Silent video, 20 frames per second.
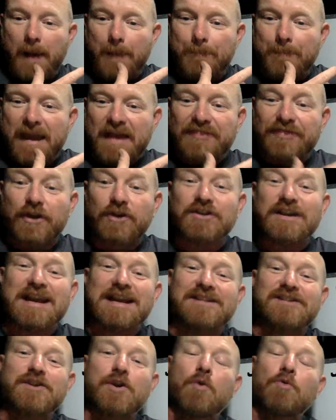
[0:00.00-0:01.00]
method,
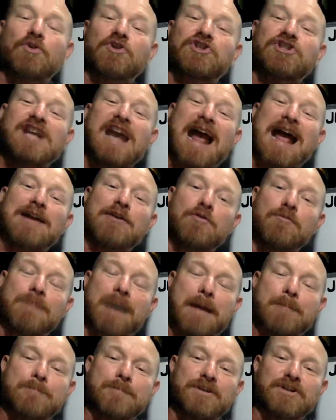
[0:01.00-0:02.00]
is called a channel
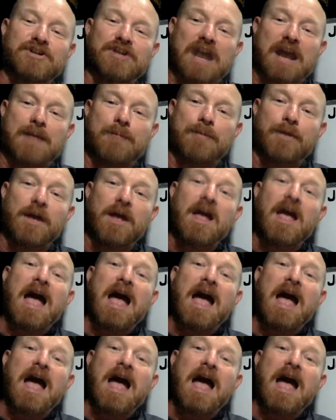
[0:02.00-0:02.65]
membership.